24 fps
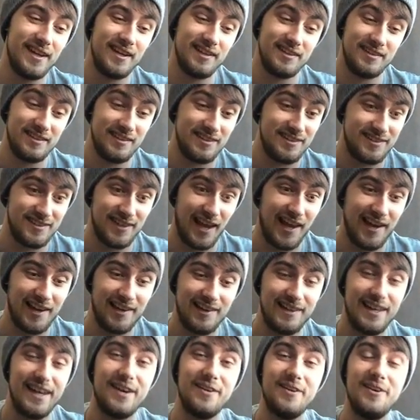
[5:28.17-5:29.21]
It's
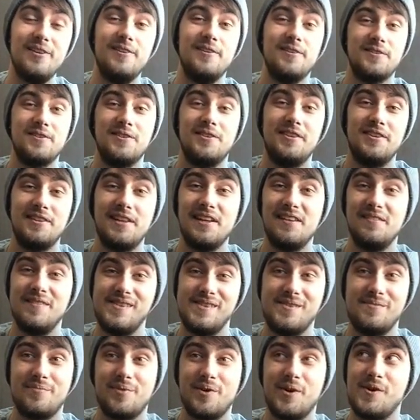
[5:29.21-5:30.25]
exactly how it looked on the
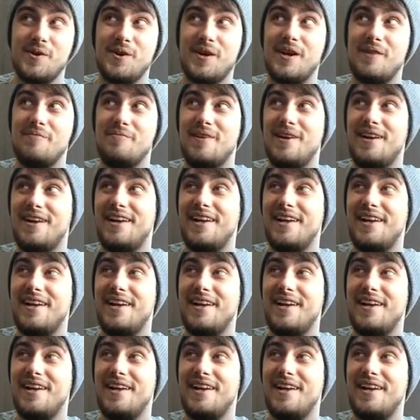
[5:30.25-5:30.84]
television program.